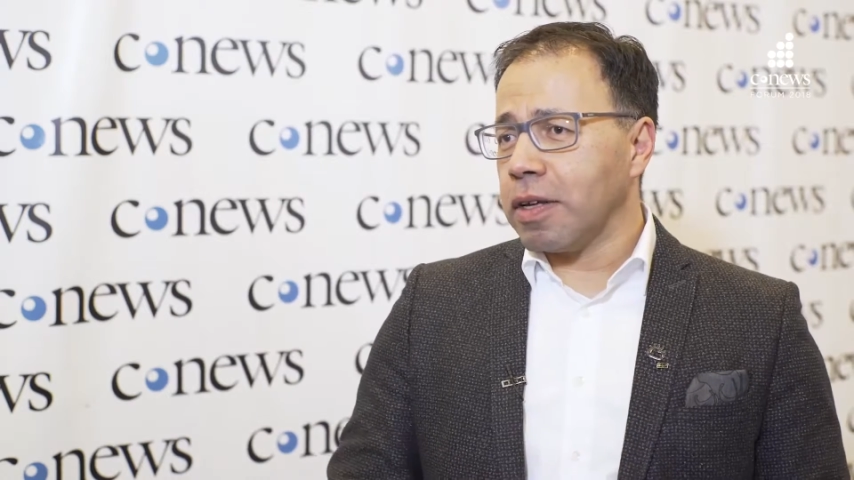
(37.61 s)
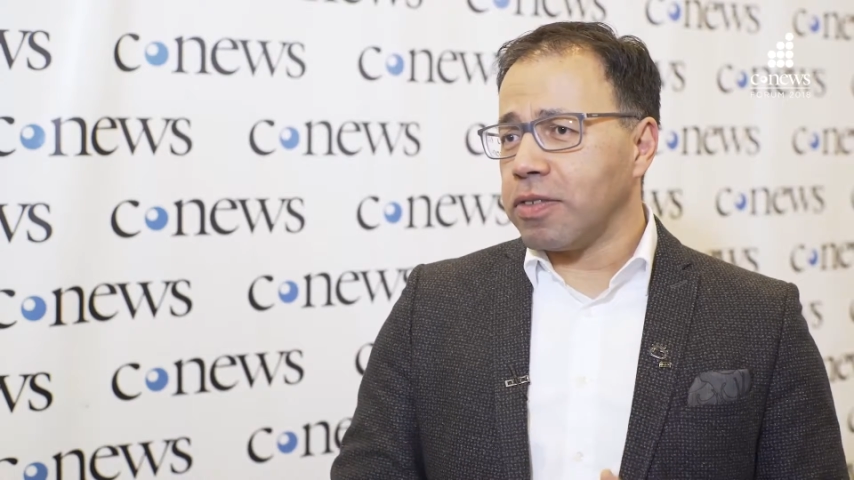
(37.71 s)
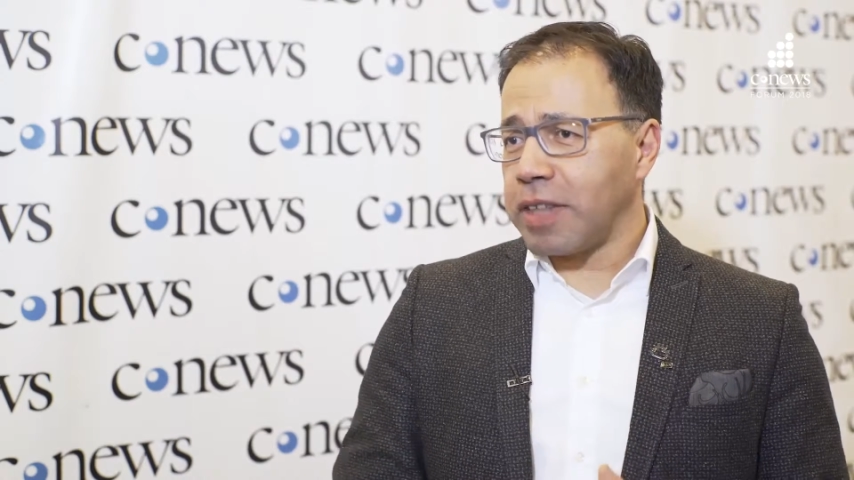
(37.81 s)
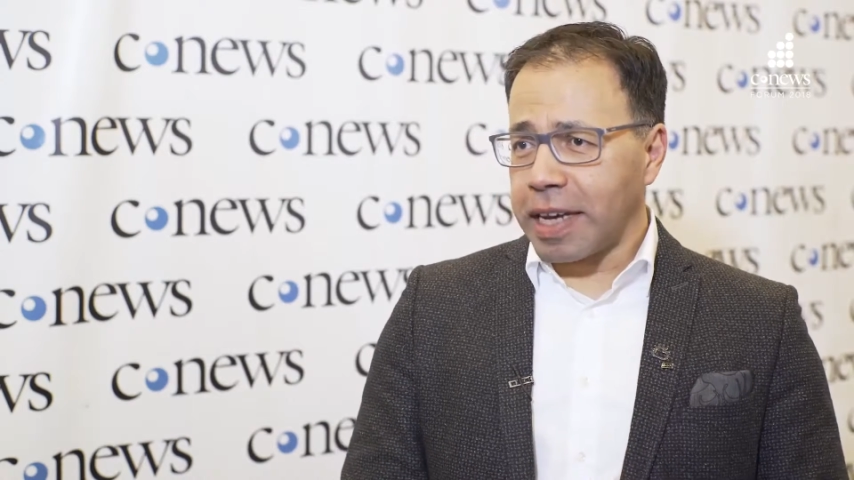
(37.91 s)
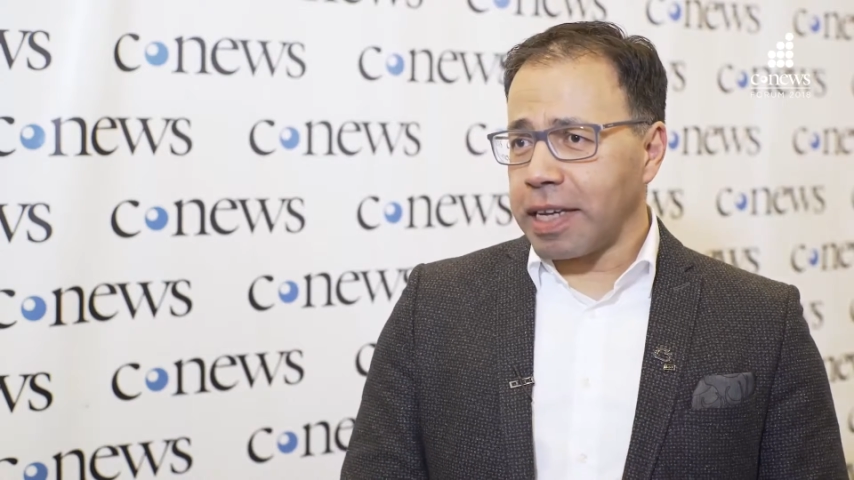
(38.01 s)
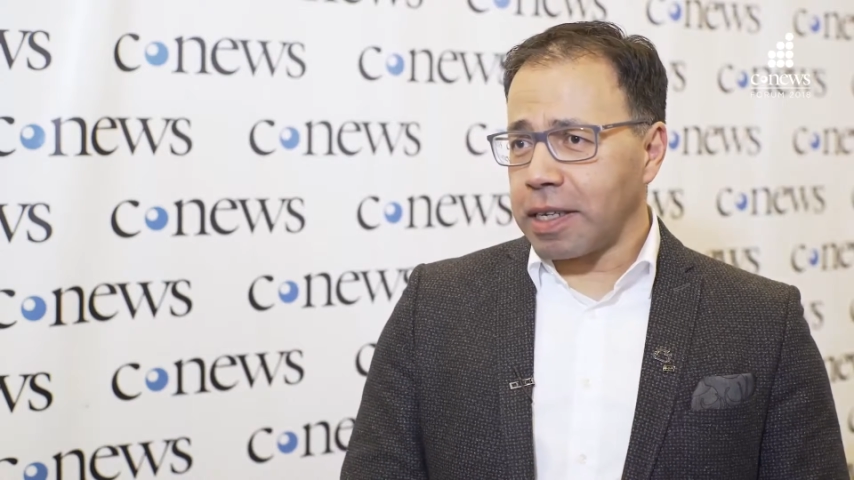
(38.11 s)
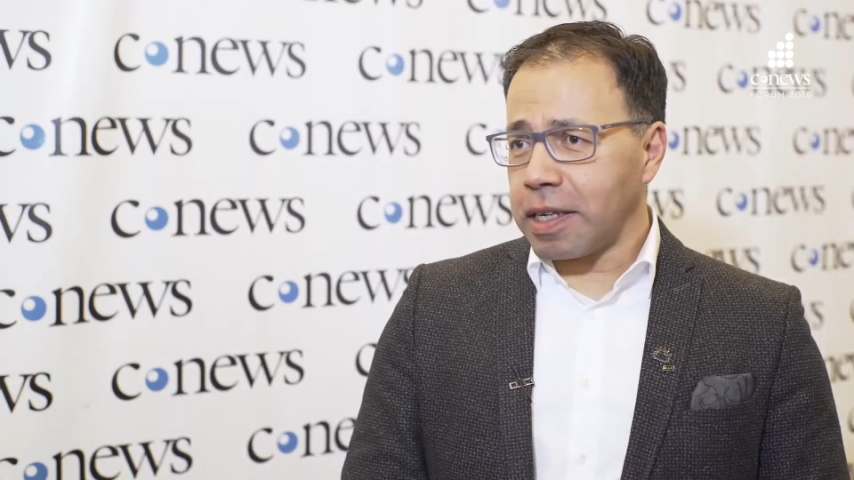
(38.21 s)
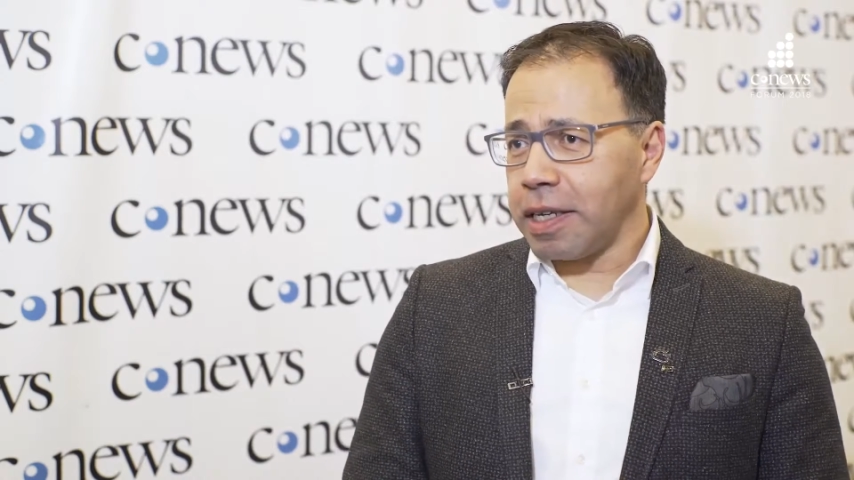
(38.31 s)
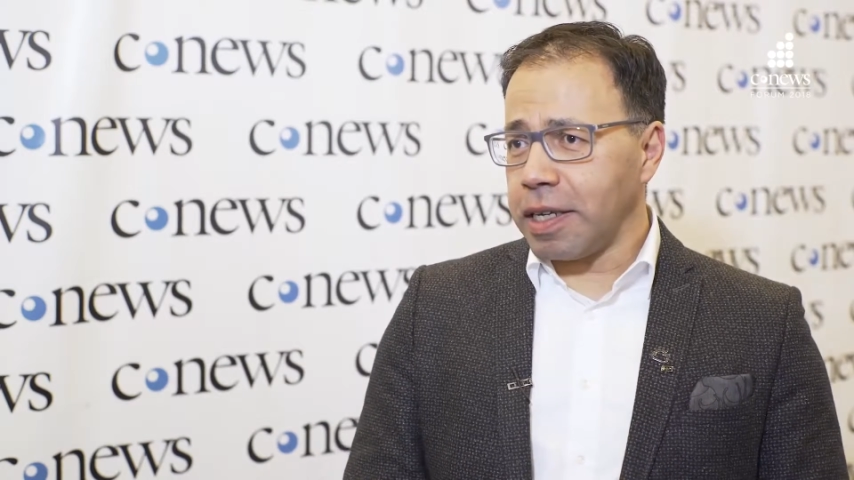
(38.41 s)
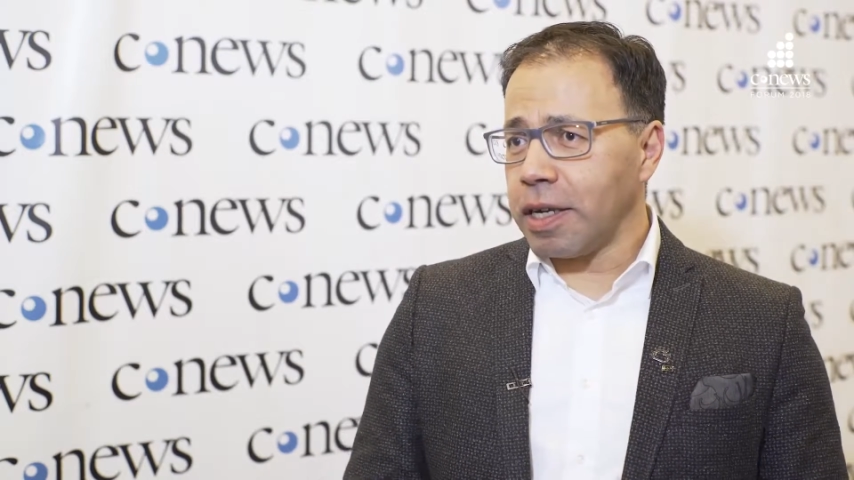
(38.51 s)

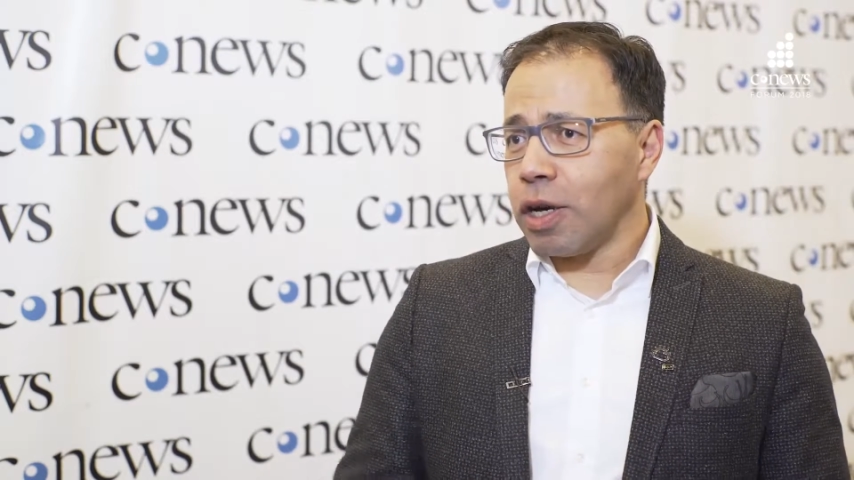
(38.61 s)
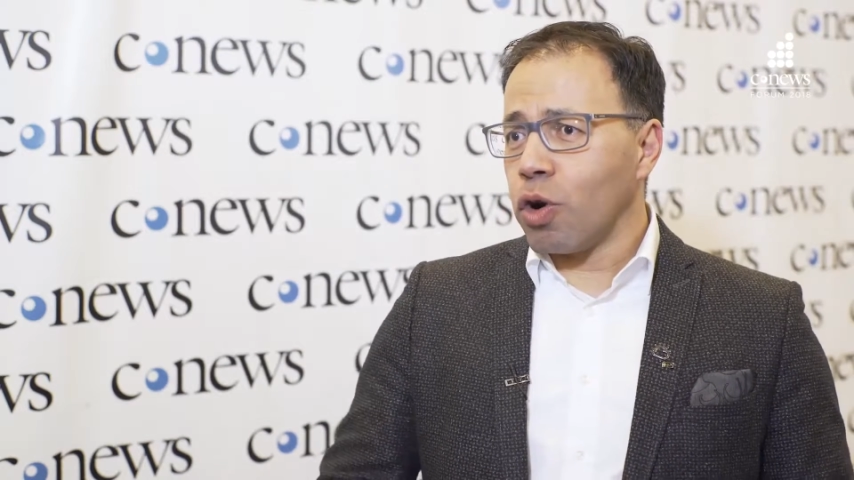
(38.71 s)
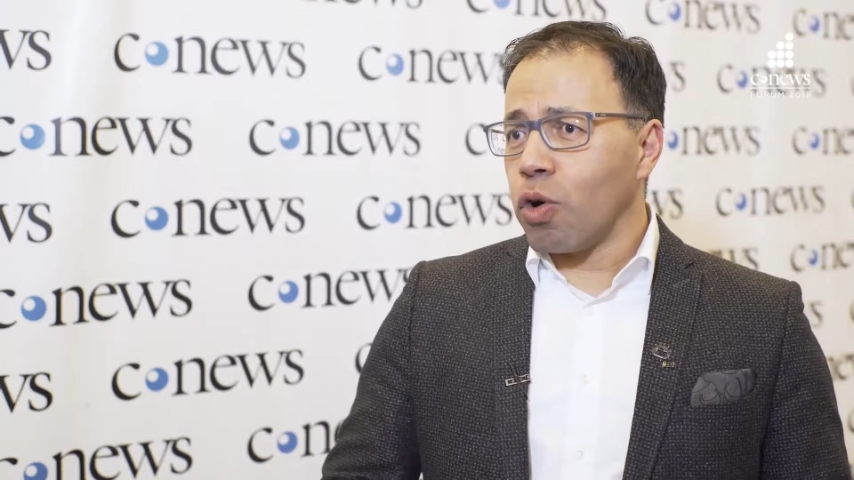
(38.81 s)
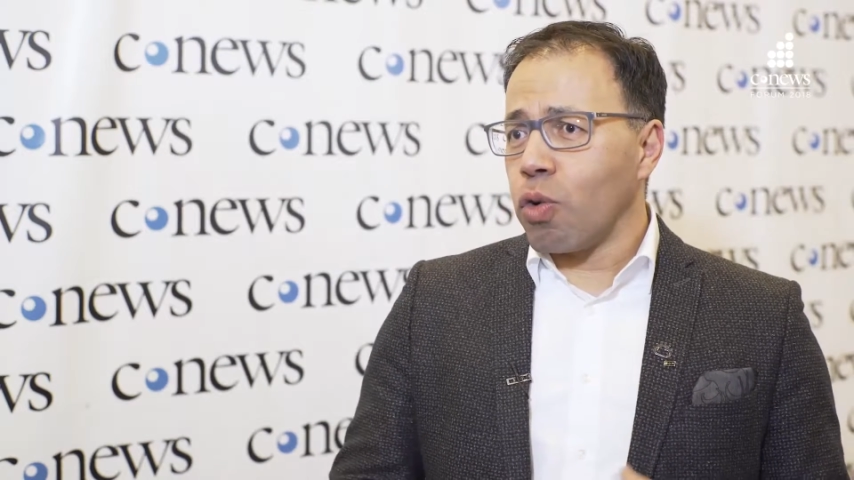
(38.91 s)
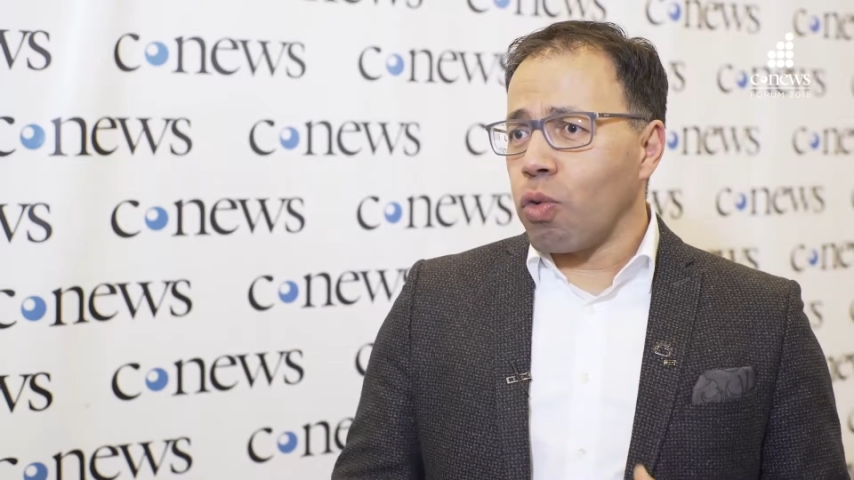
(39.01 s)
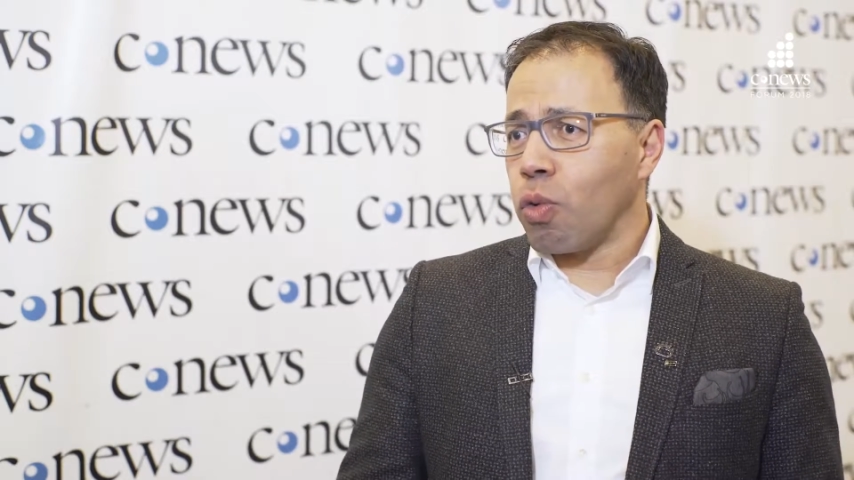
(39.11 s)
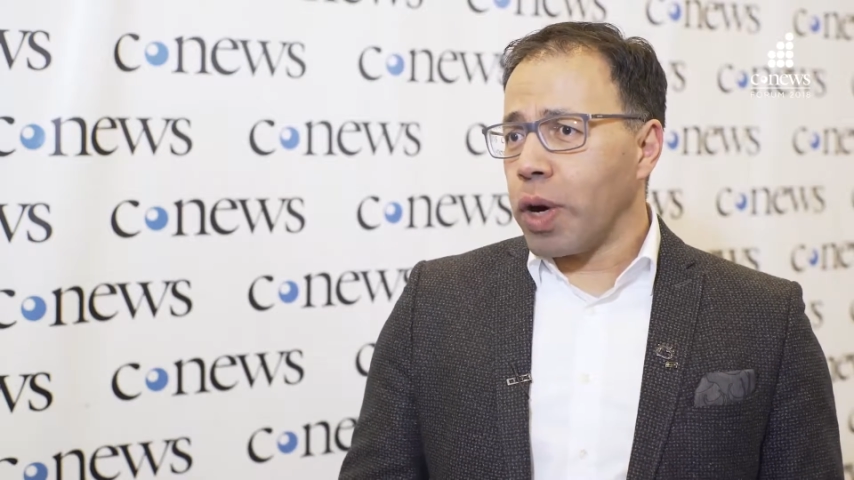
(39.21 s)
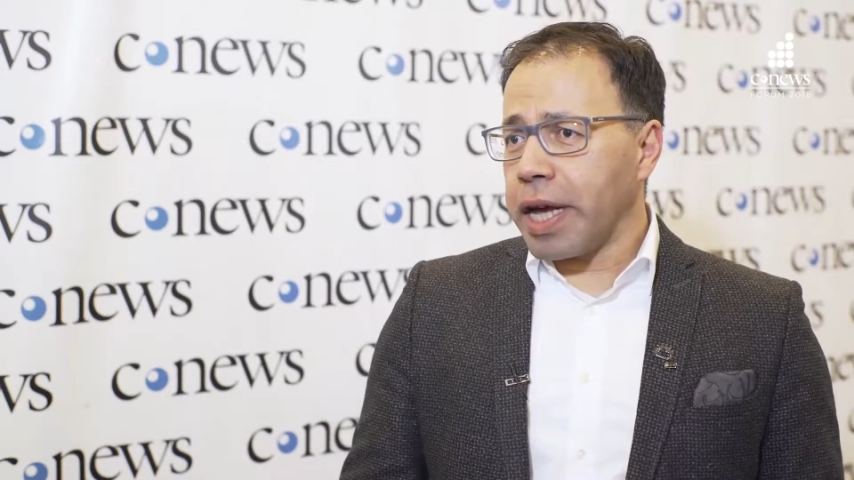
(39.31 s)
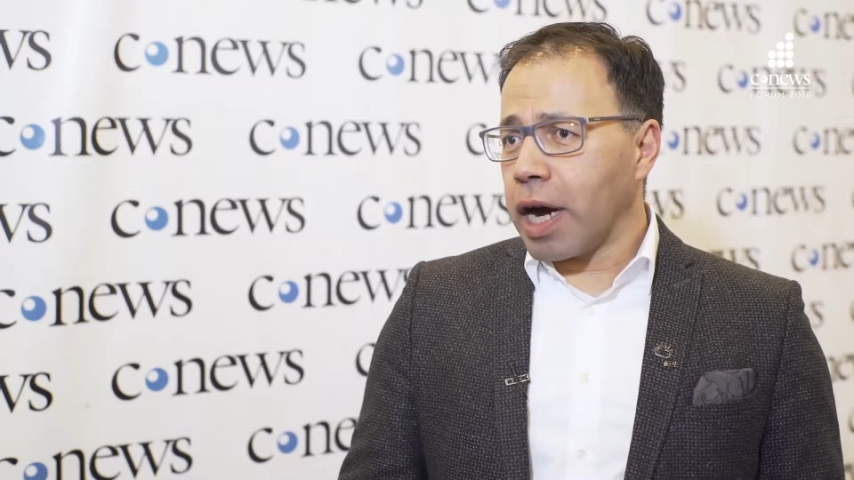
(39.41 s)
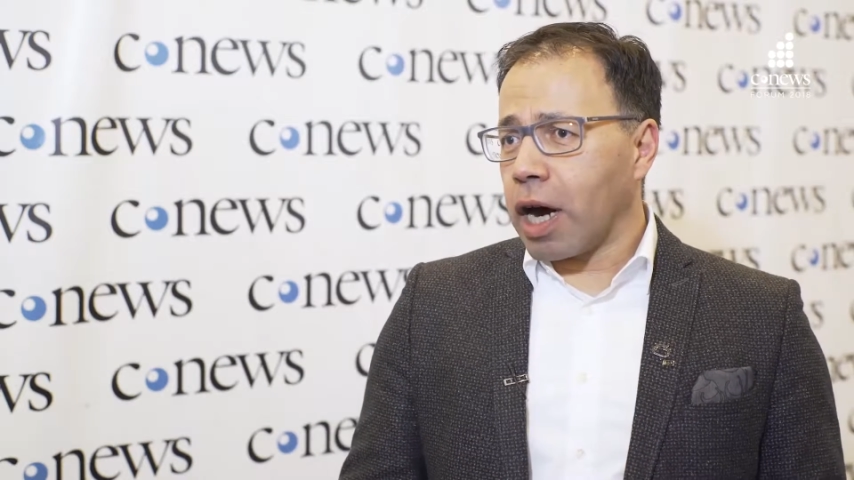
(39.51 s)
Secondly, we